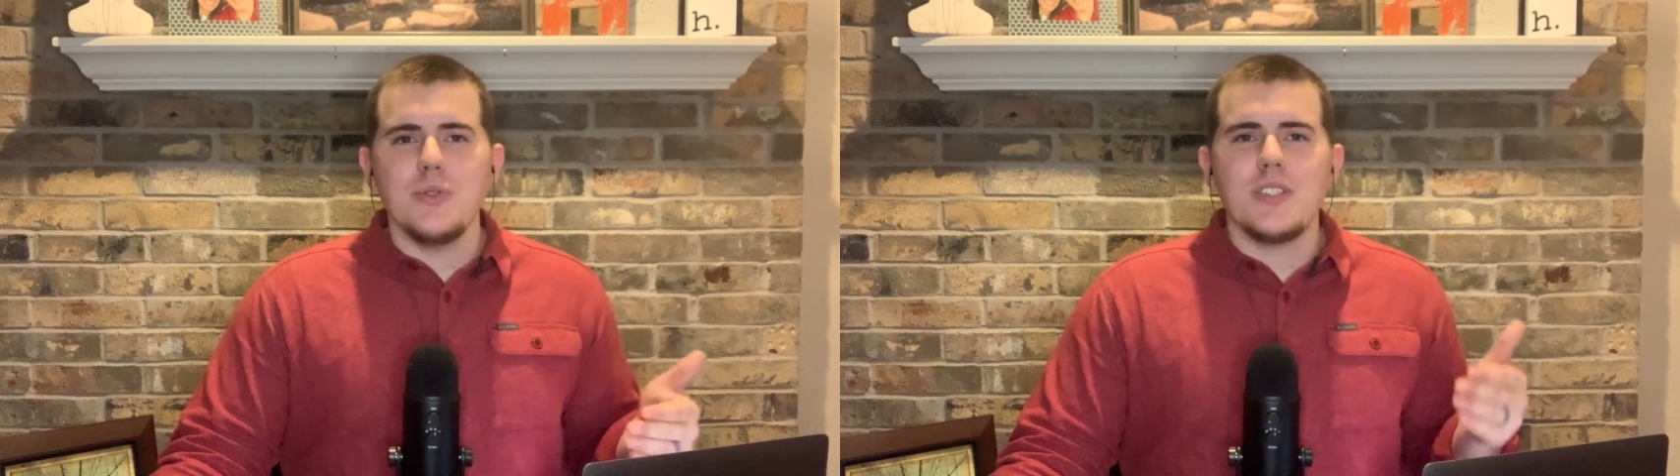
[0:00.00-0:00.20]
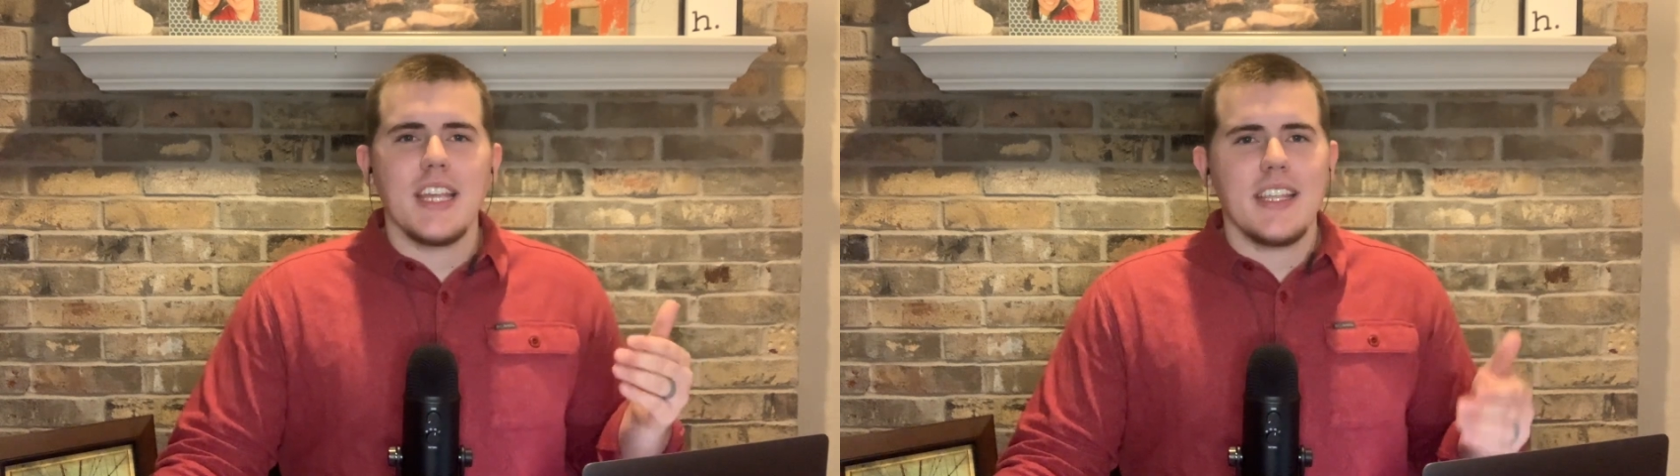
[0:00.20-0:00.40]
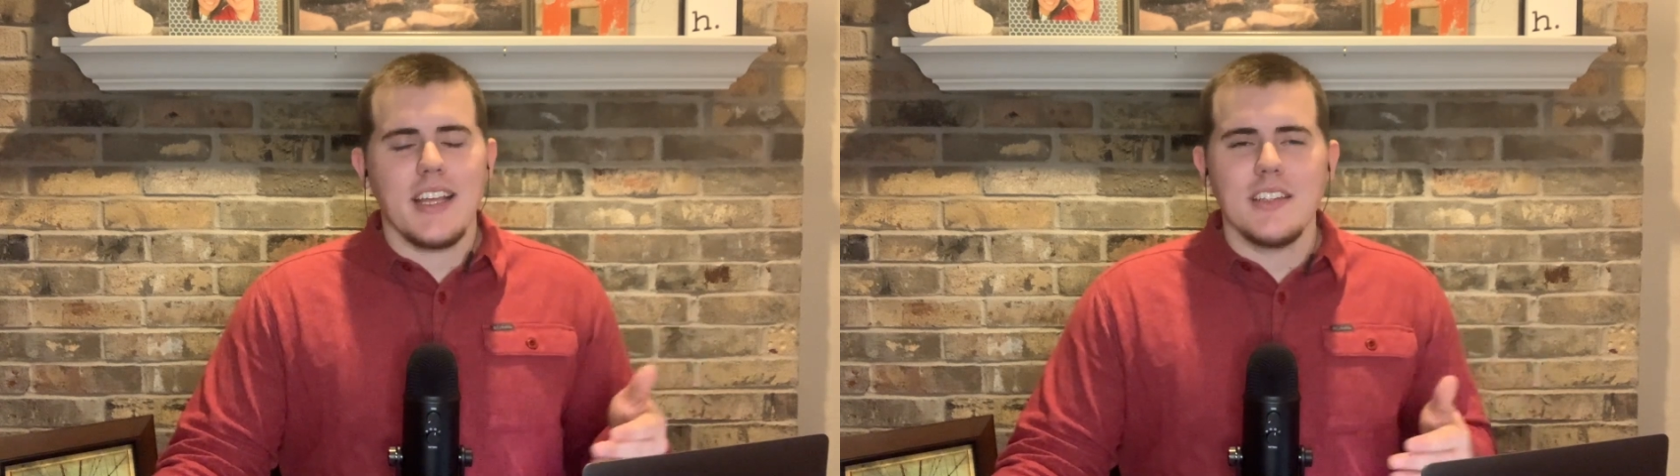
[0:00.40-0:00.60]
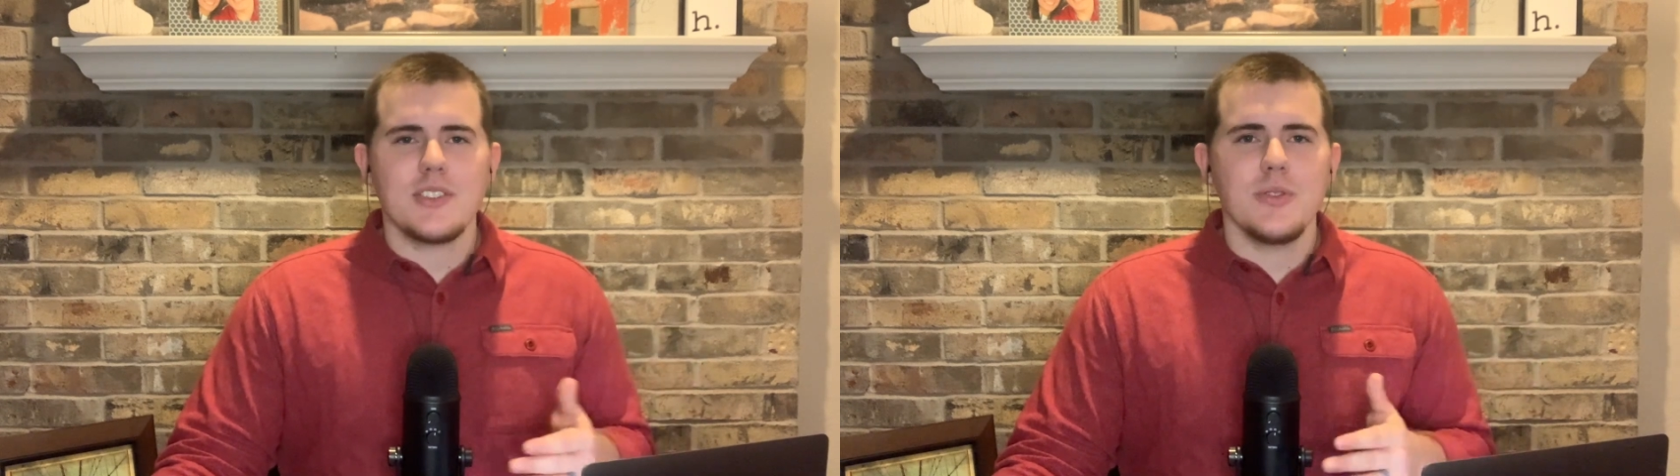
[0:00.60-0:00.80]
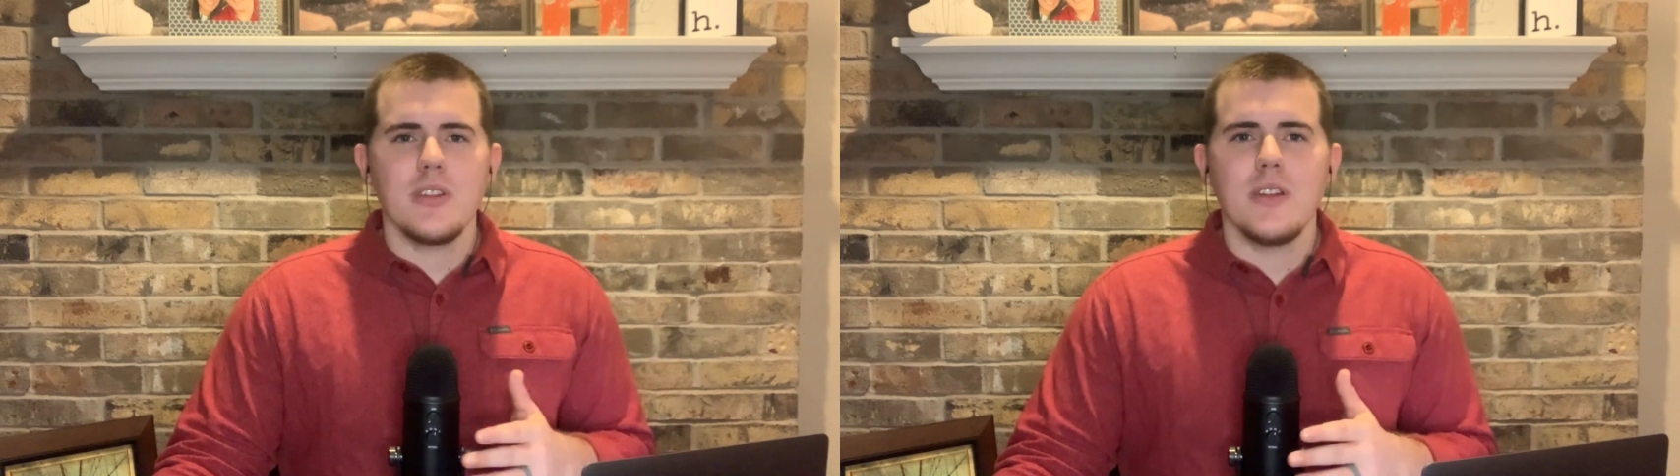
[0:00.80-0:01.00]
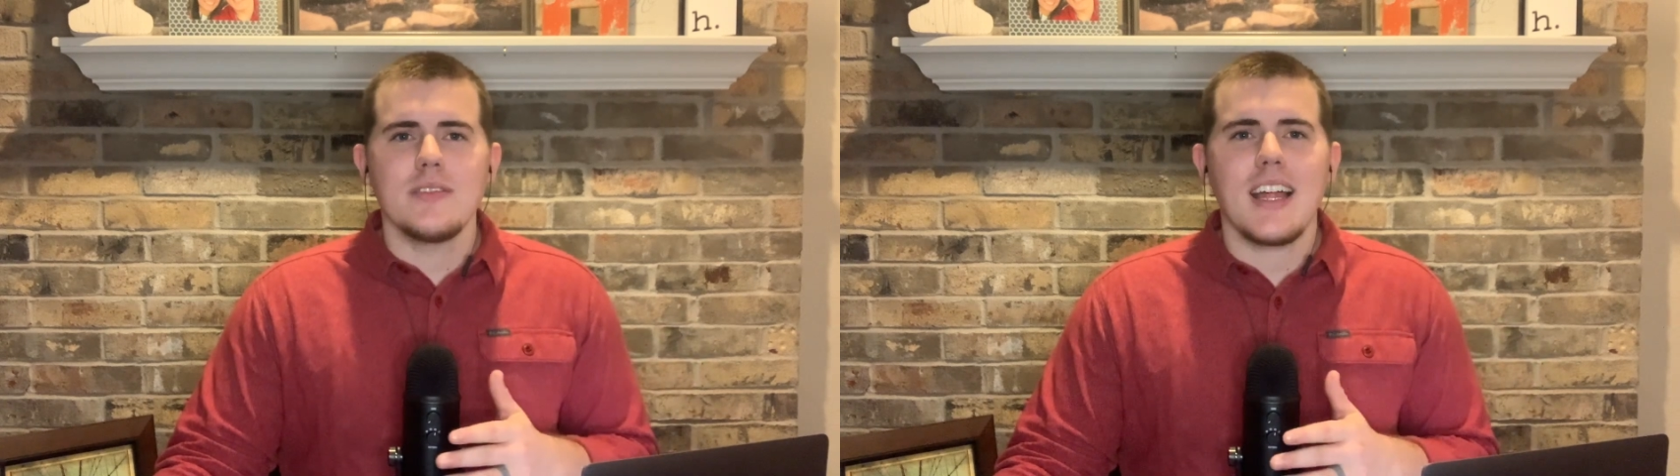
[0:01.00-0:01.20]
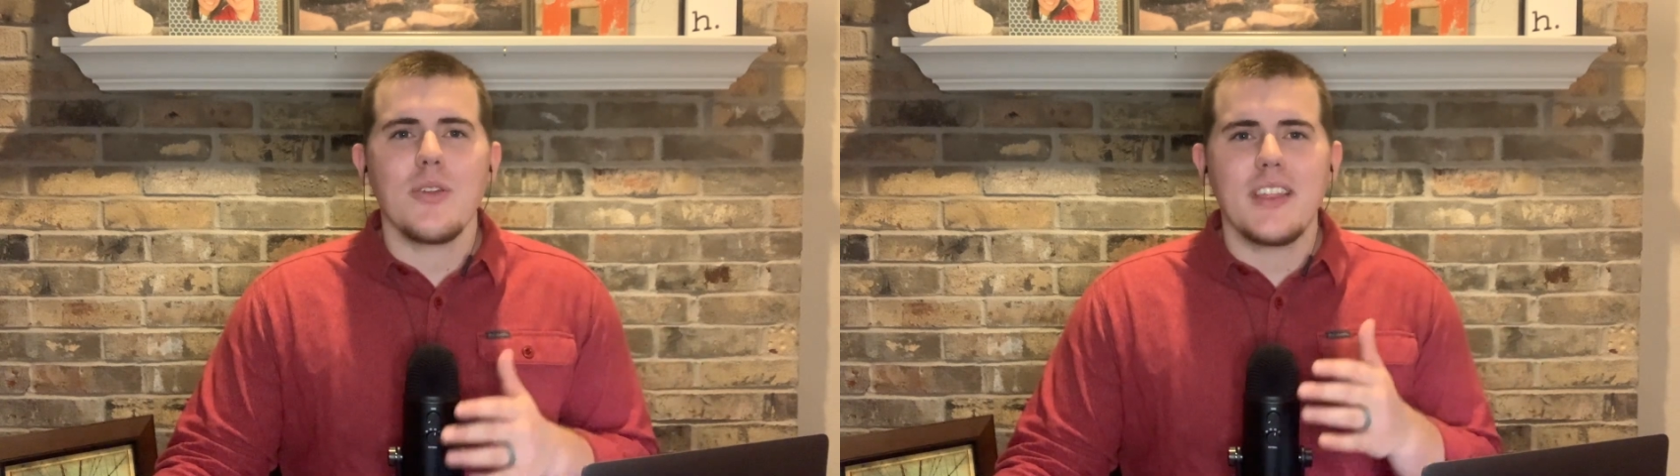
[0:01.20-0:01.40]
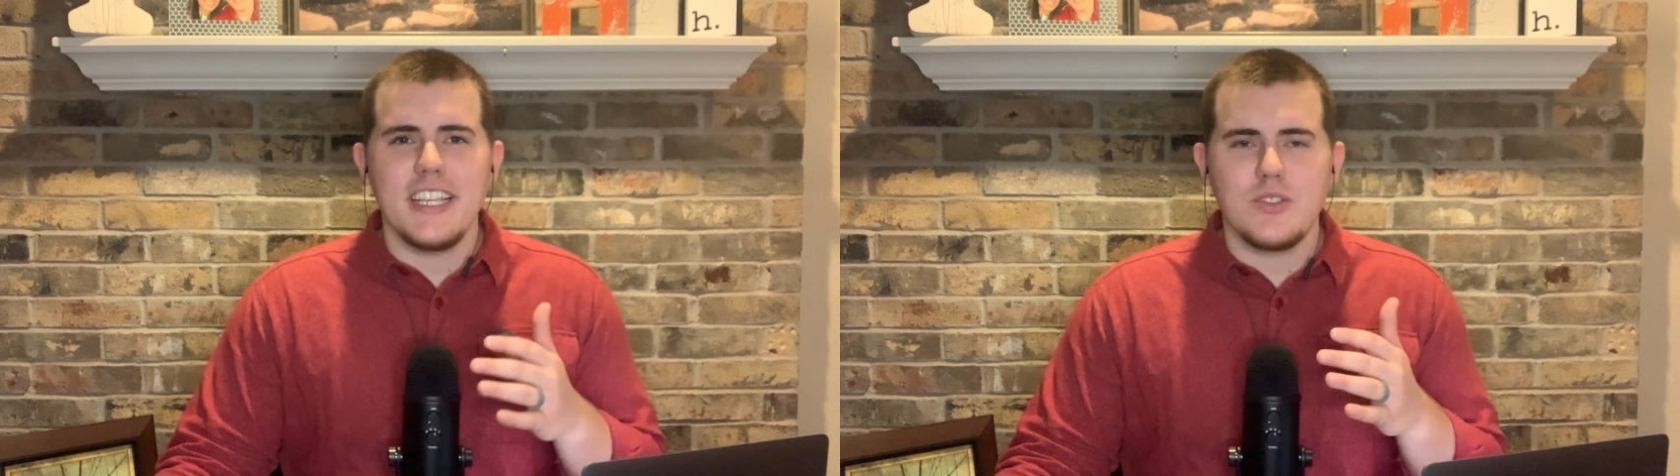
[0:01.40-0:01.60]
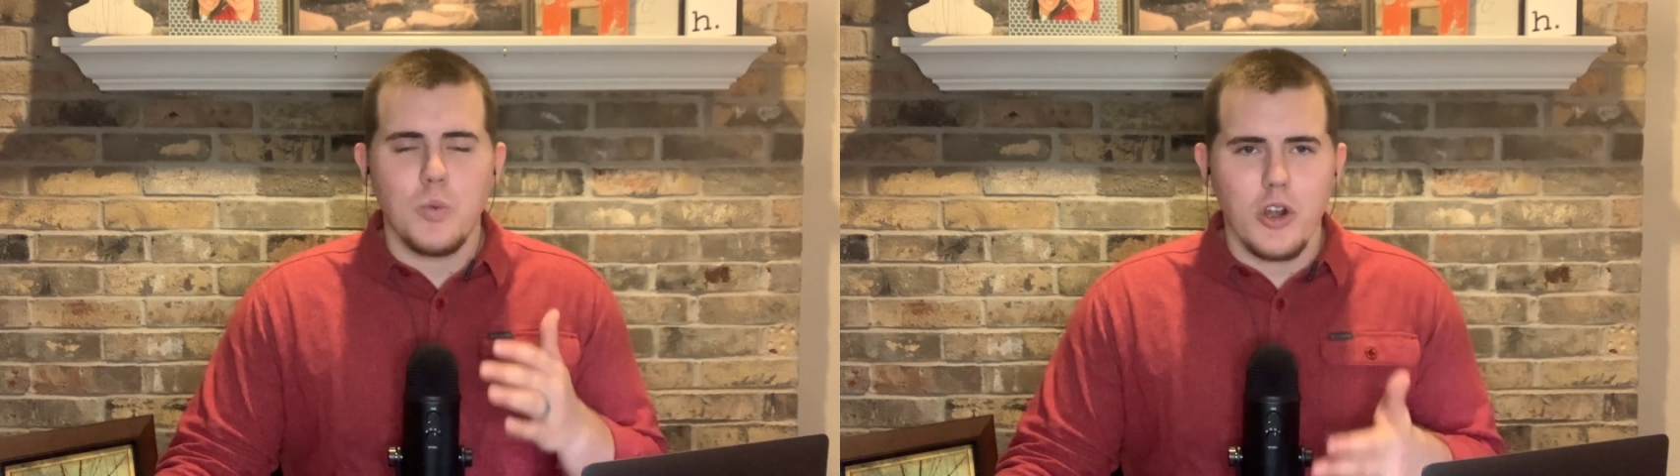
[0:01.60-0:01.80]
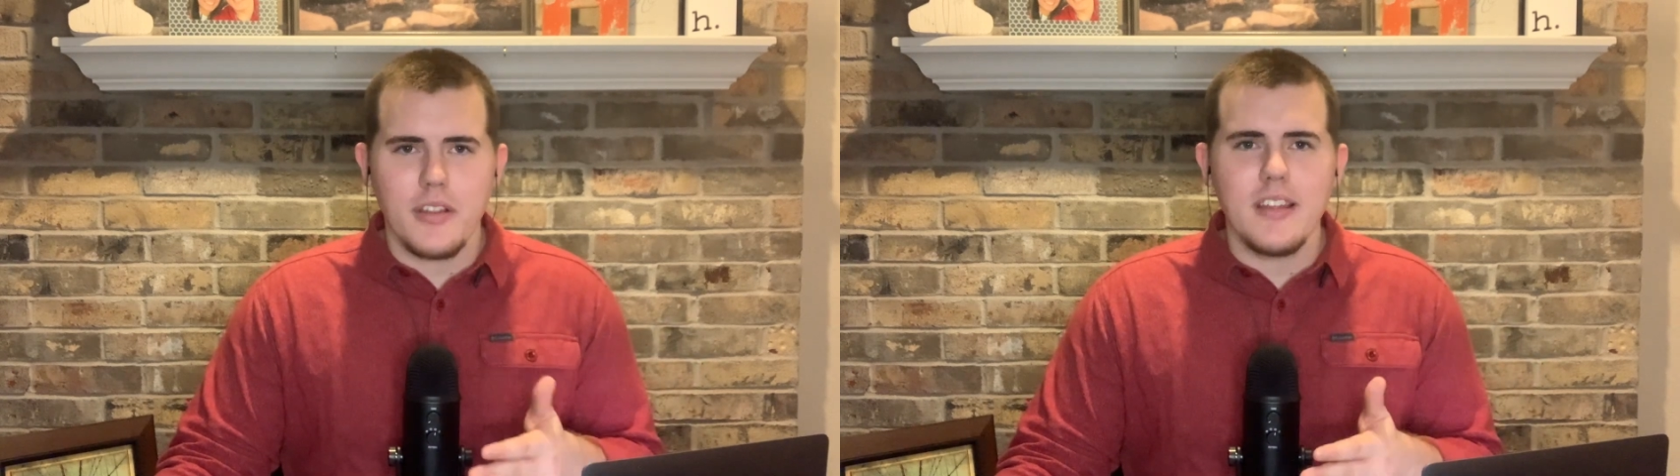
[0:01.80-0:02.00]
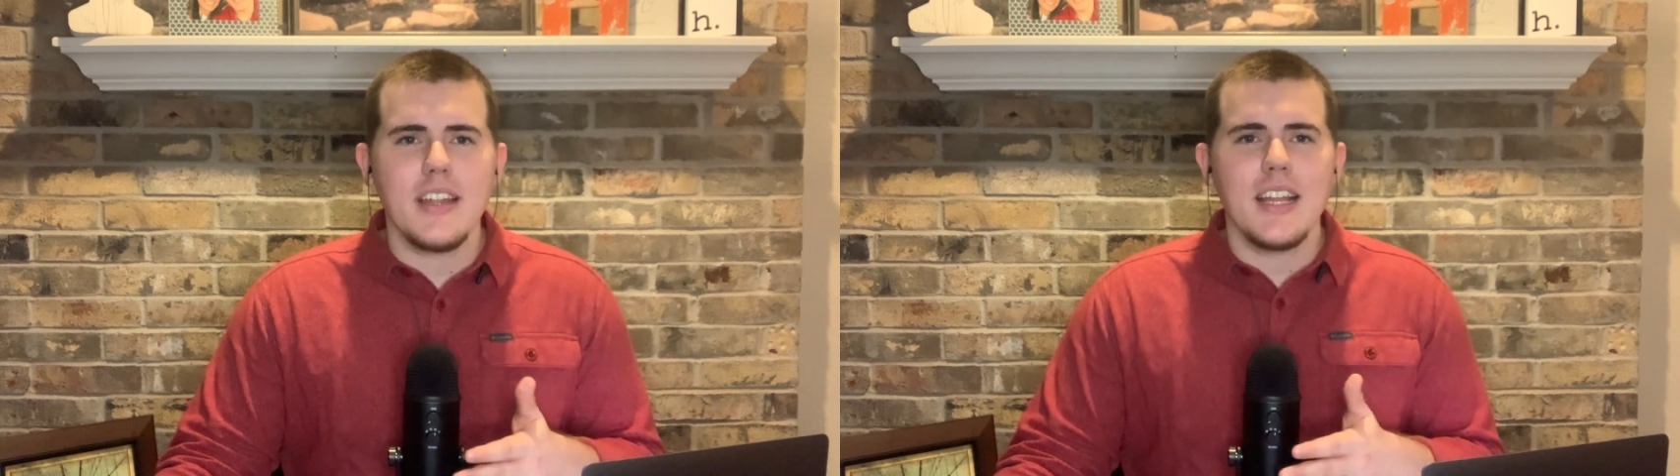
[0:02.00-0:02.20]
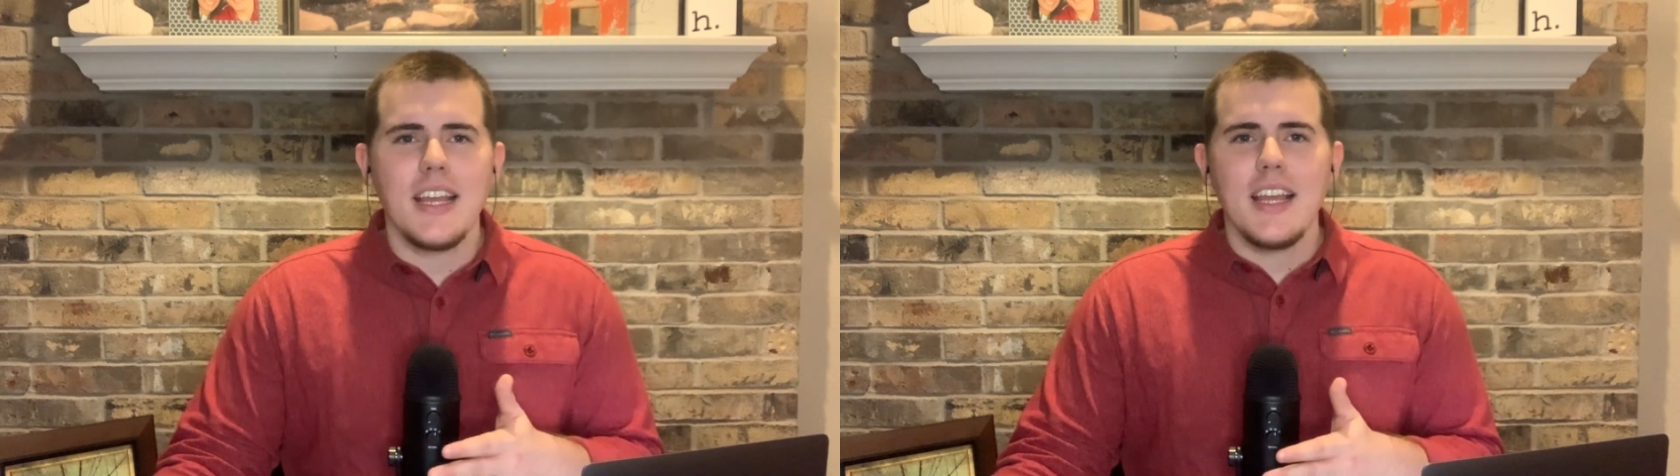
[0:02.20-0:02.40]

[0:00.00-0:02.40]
taking out student loans. I don't think it's worth it.